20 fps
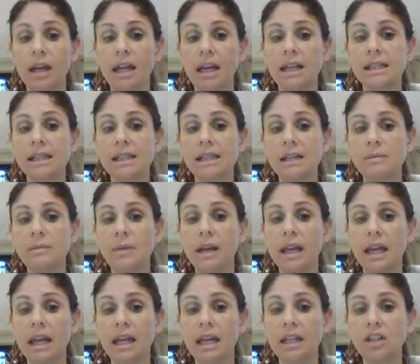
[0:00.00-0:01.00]
It says
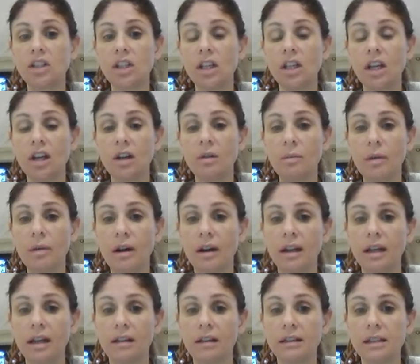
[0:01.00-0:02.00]
pick any two, but
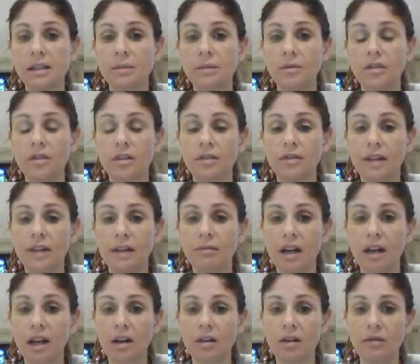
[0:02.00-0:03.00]
I know that some of you are feeling
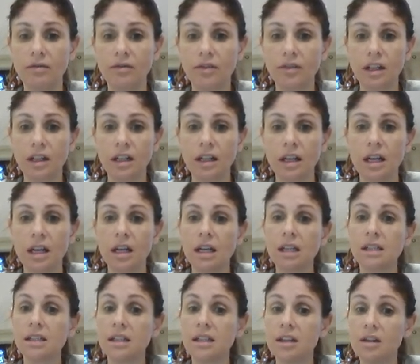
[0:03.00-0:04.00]
really confident.
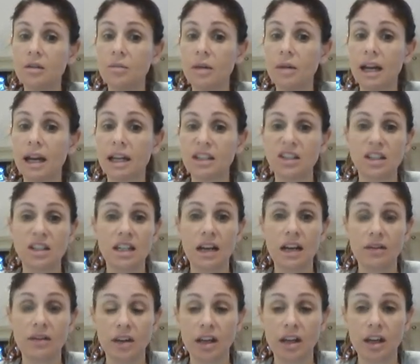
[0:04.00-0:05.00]
So you might actually
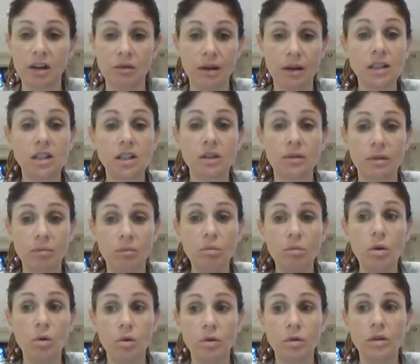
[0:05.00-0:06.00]
have a go at doing
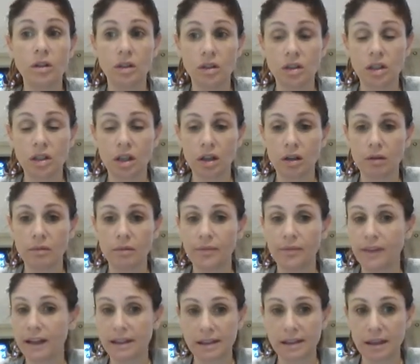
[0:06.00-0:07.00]
more than 2.
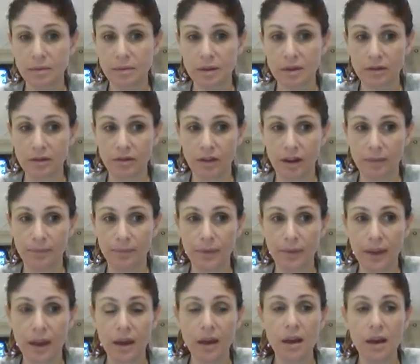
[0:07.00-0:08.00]
That's absolutely fine.
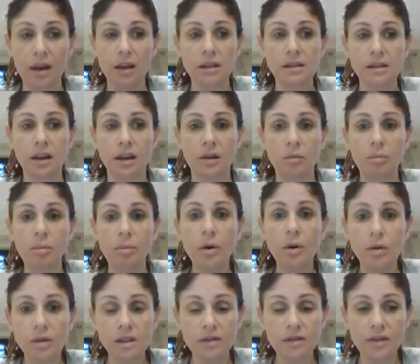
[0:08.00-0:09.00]
So
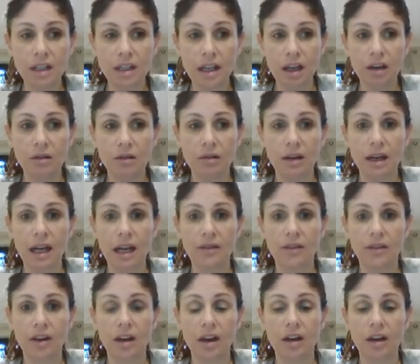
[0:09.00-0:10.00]
pause the video and
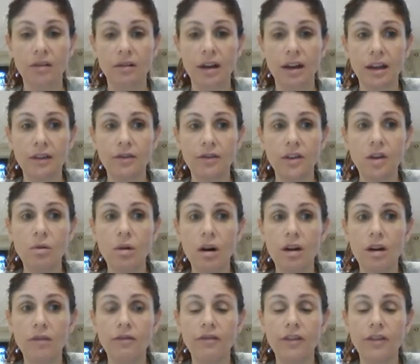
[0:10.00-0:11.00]
have a go. If you
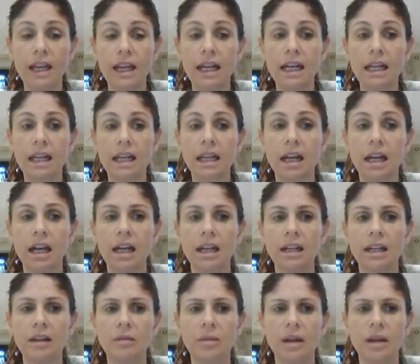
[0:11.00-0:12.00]
are feeling a
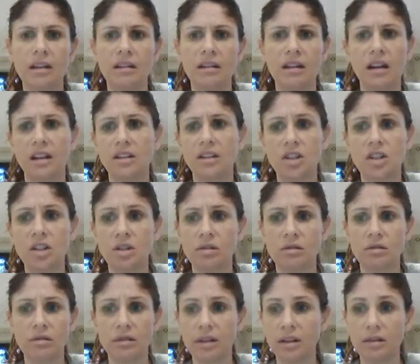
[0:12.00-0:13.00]
little bit
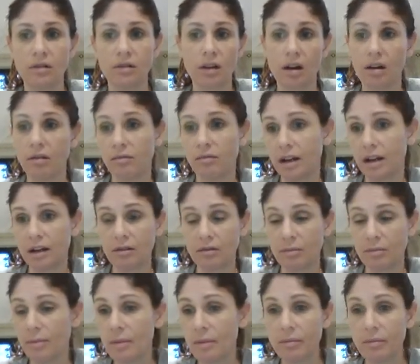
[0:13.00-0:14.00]
unsure and you can't really
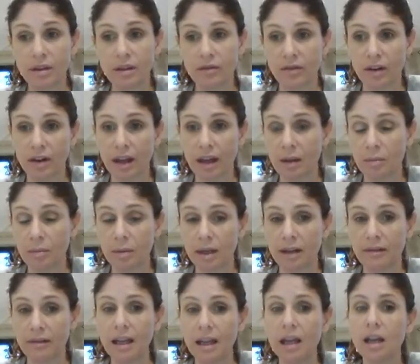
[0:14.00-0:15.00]
remember the
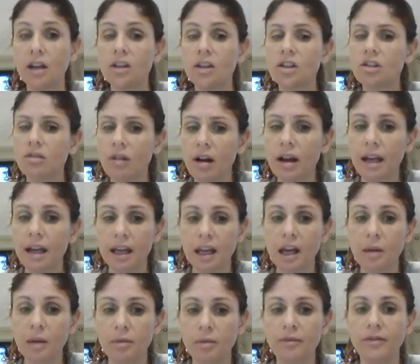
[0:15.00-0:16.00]
vocabulary, try a
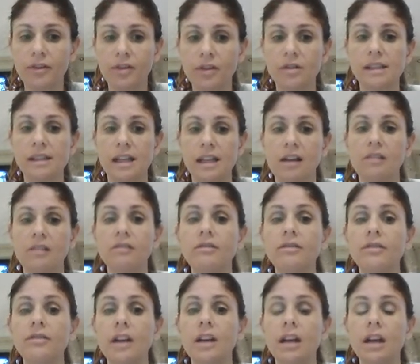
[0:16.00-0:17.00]
couple for
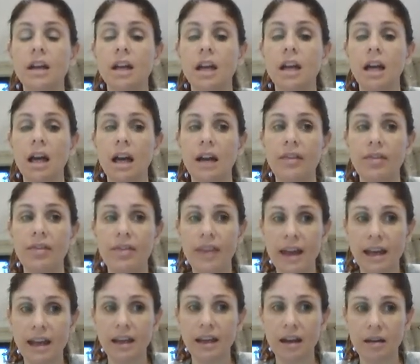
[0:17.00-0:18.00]
yourself and
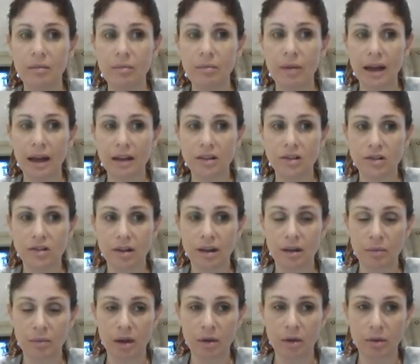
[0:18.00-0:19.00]
then come back
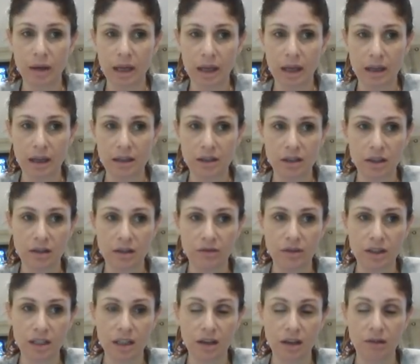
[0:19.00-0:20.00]
straight a bit quicker to the
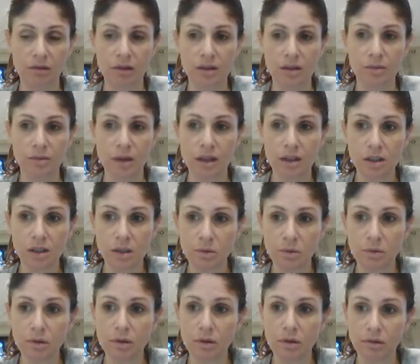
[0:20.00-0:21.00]
video, because we're going to
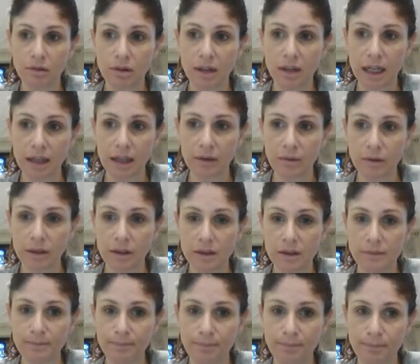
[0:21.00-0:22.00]
talk through the
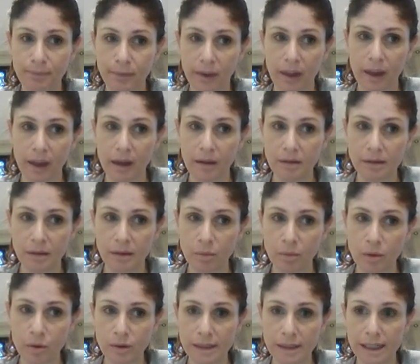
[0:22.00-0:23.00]
language. Okay, so
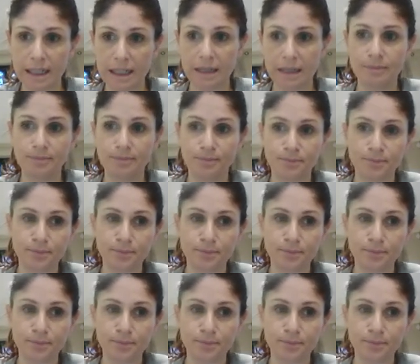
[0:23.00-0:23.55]
pause it now.